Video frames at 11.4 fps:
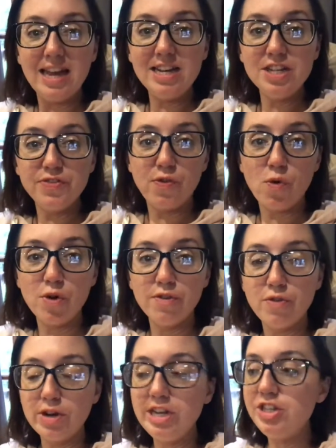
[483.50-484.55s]
It is
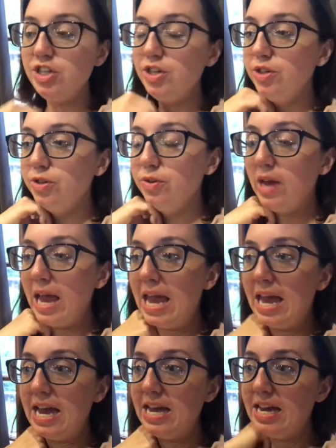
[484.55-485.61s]
4.42
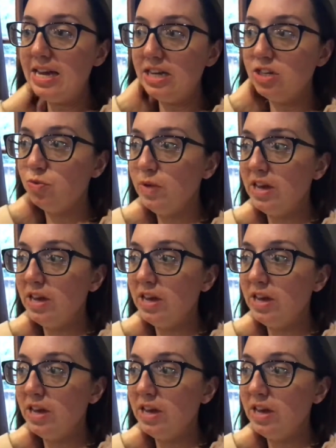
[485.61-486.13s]
and